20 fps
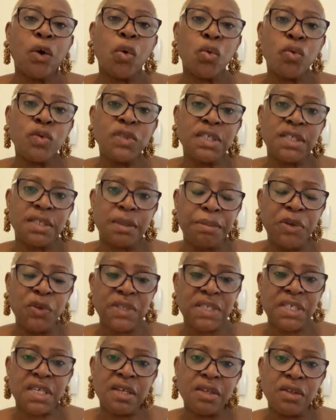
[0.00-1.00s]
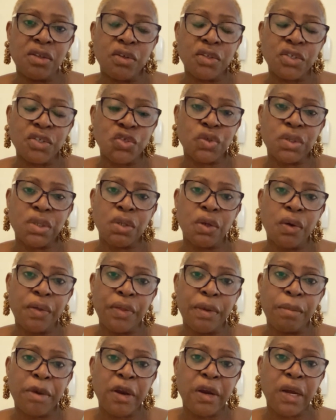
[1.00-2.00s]
owns the music industry in
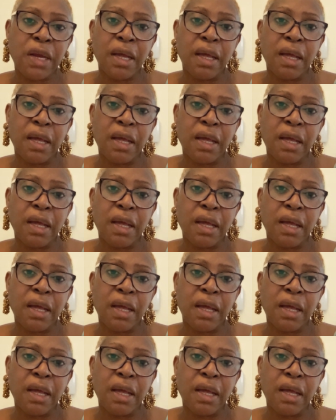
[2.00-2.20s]
North America,